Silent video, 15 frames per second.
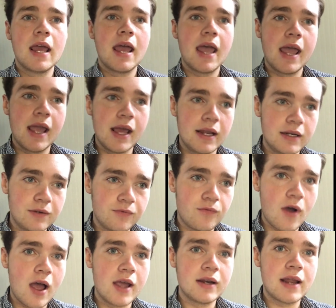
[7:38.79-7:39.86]
and
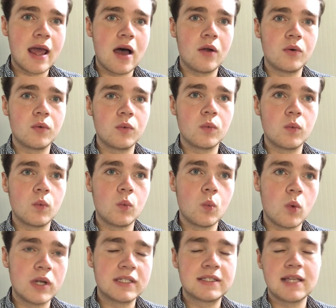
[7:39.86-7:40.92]
find out
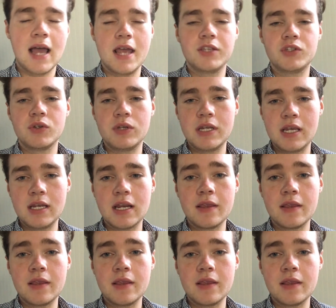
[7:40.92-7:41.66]
what size you need,